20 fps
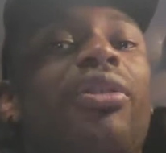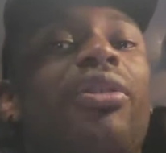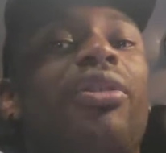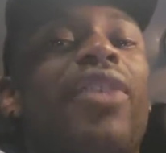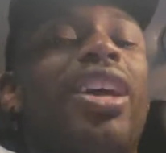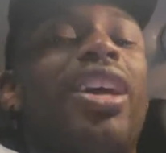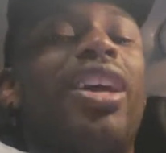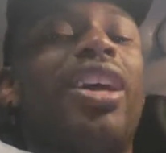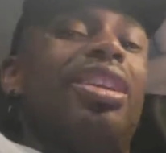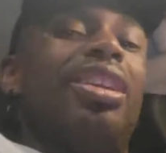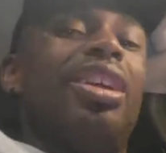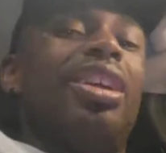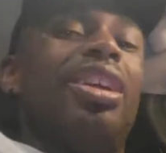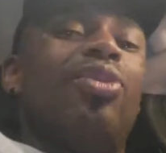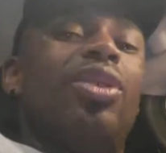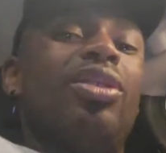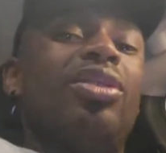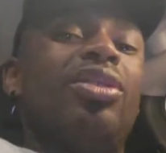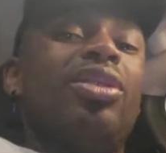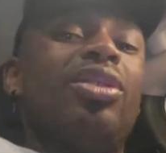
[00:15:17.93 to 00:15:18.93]
The fact that they
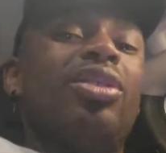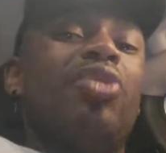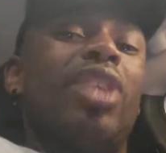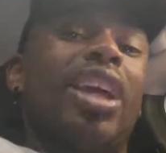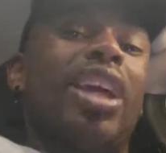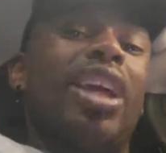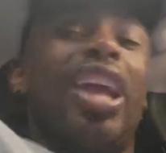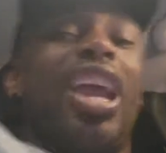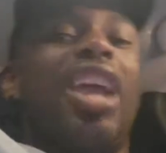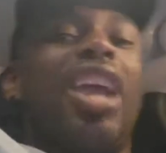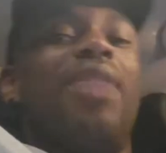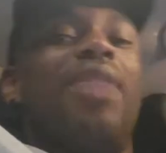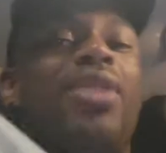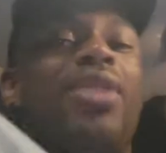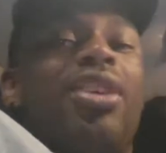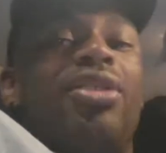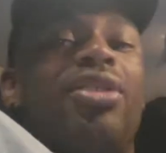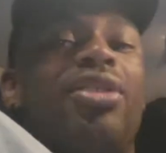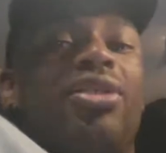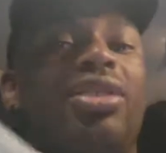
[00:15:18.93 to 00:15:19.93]
want someone like
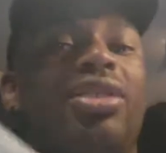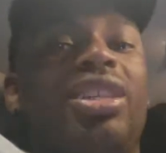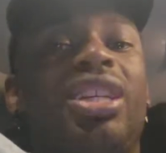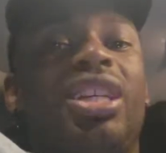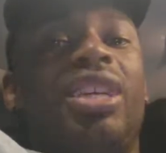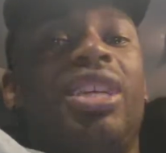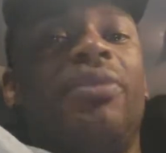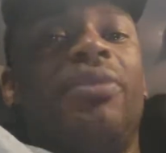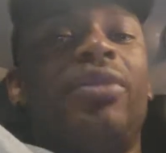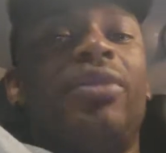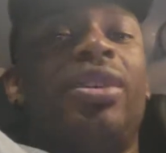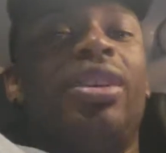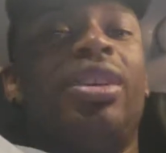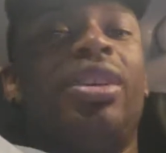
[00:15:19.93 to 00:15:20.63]
AB on their team,